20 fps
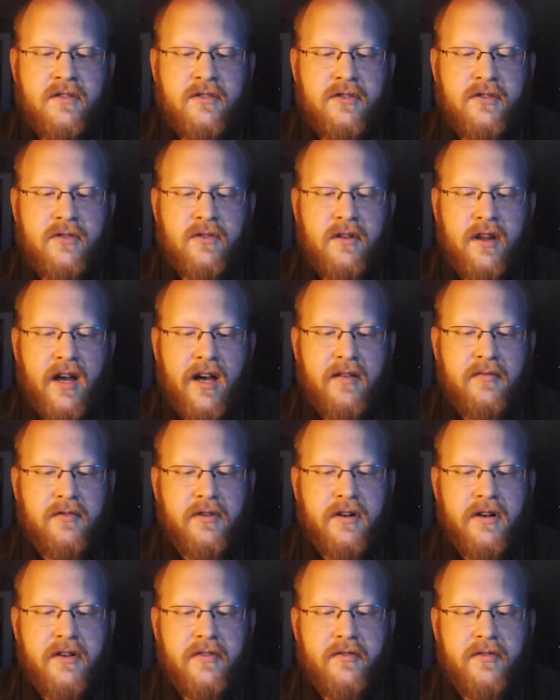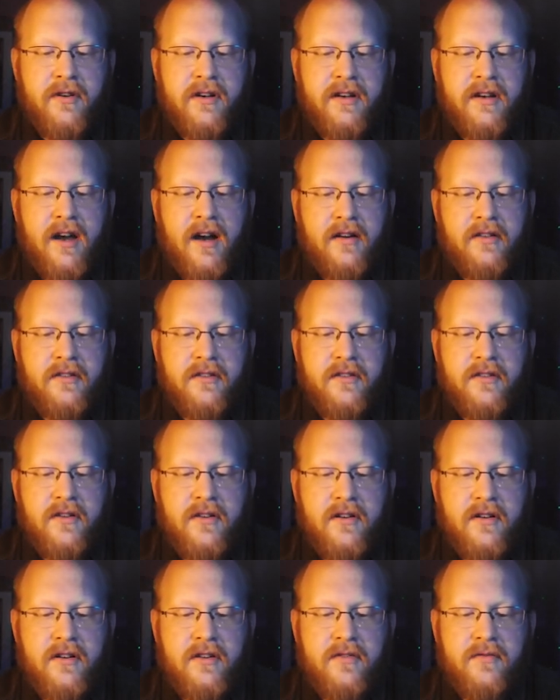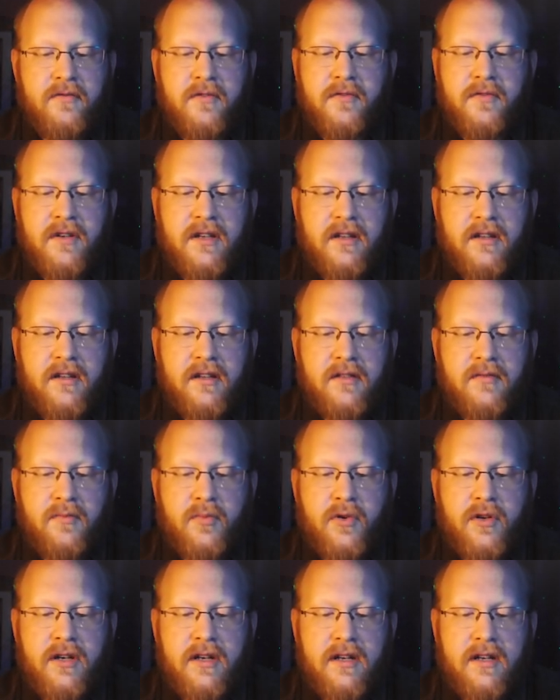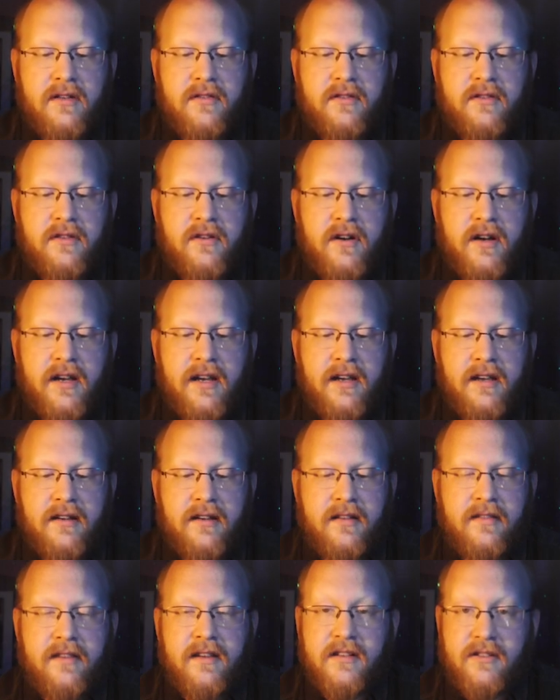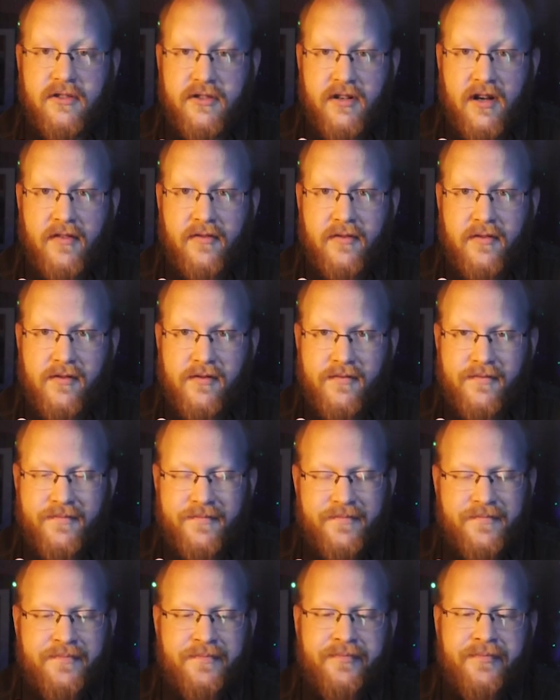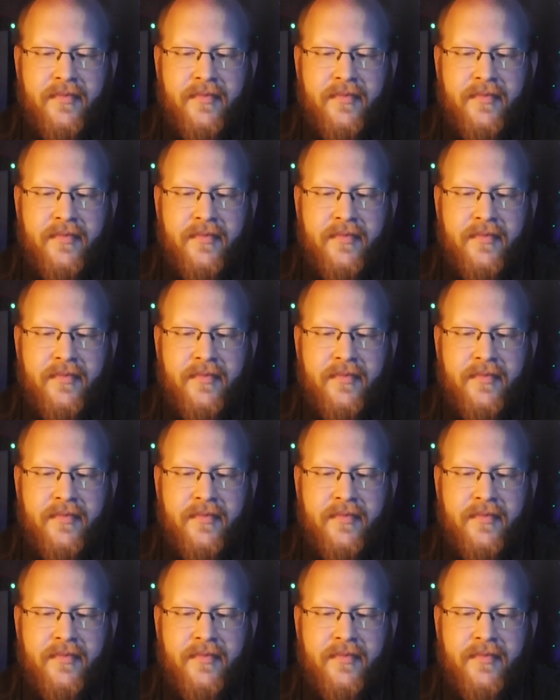Search your library for a doctor card, reveal it, put it into your hand, then shuffle.